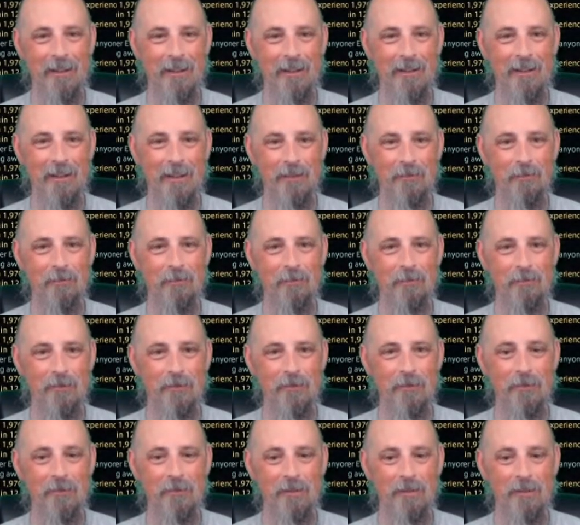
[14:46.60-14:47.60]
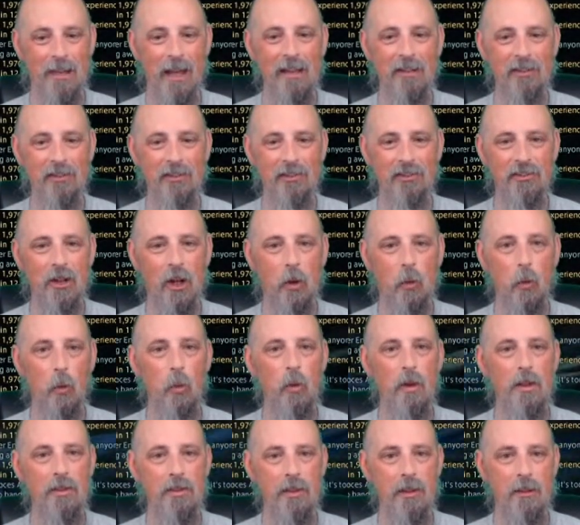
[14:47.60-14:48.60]
it kind of stuck
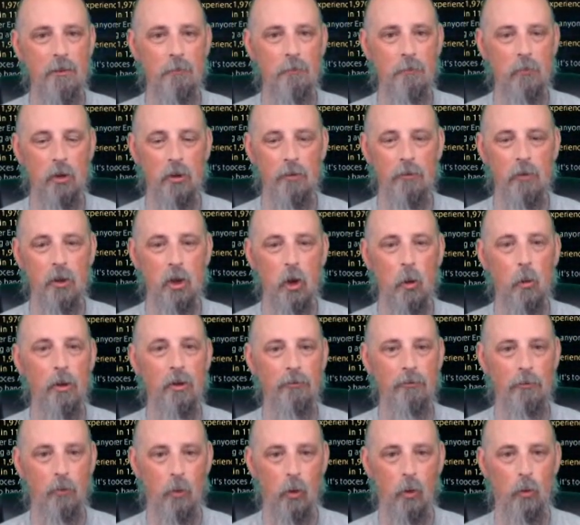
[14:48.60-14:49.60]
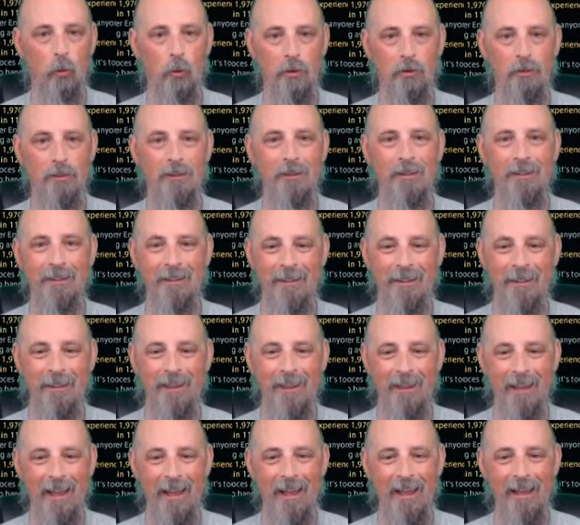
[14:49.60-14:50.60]
with him going forward
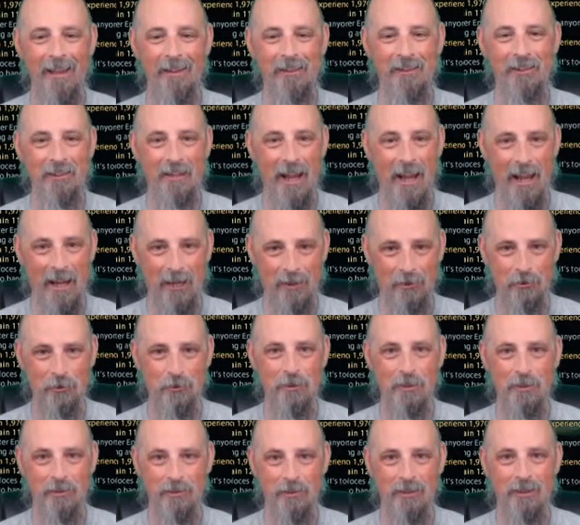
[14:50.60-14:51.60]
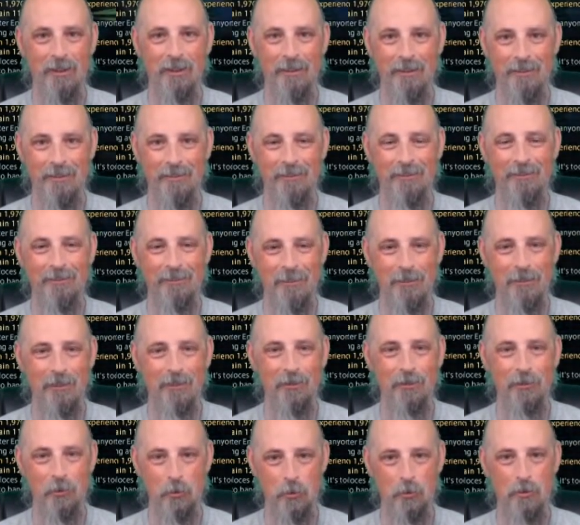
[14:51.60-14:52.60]
as an actor. He's a
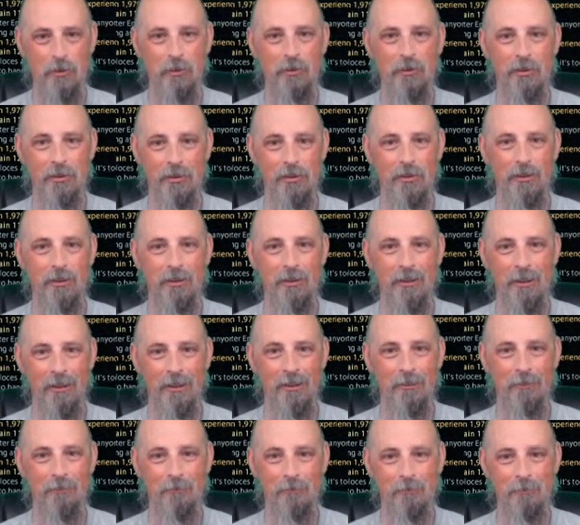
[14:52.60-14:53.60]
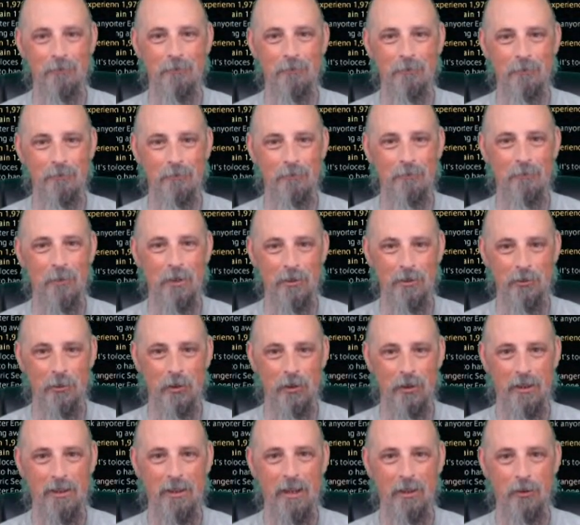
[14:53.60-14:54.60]
student. He's
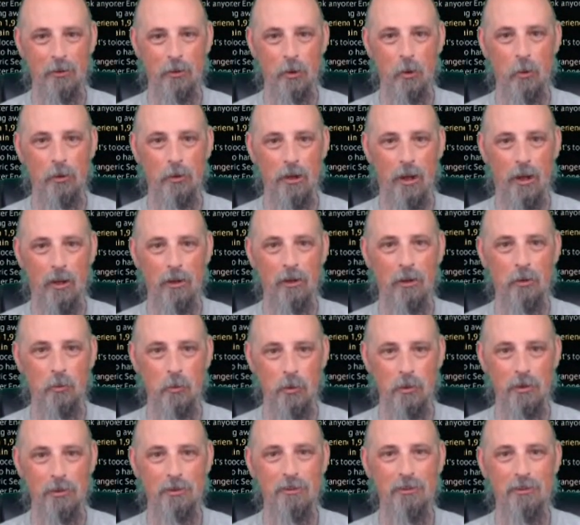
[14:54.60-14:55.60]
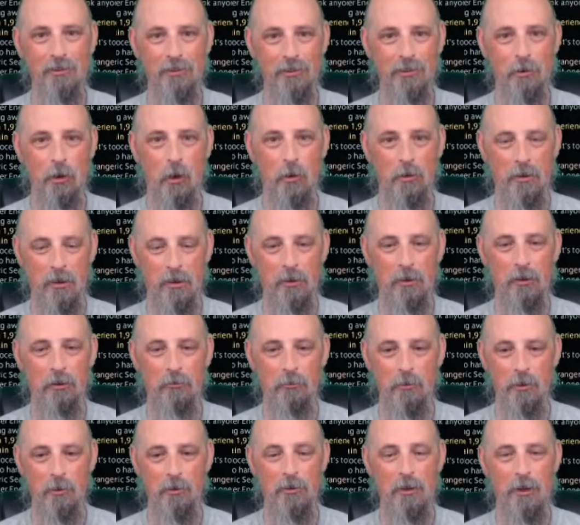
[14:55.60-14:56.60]
looking at going to Hollywood and starting a
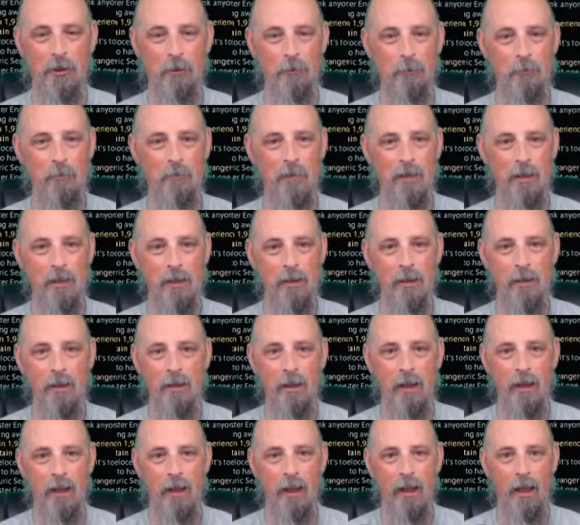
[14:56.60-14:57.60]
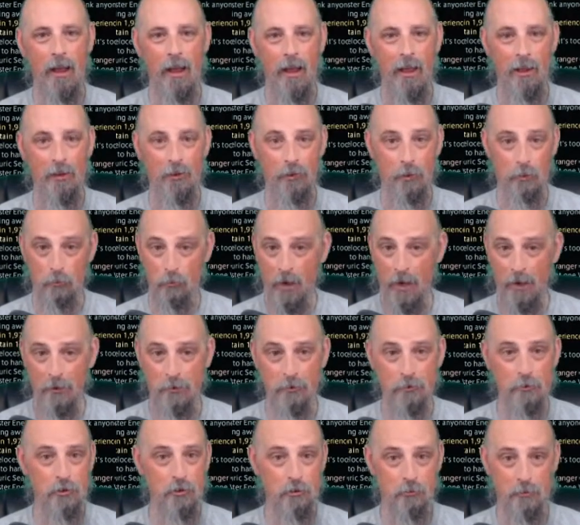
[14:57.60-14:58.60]
career there as a
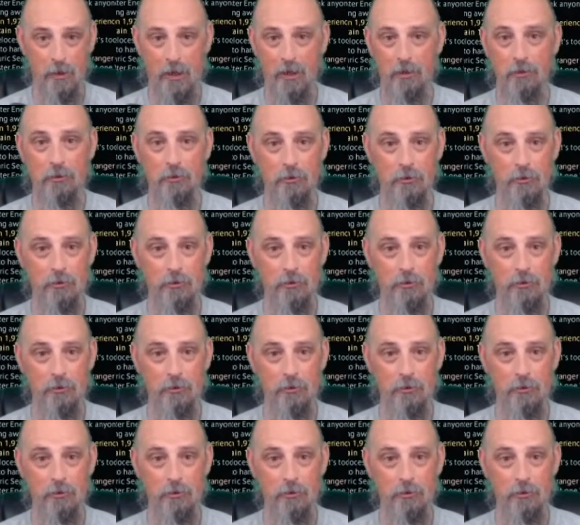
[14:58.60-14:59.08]
writer, director,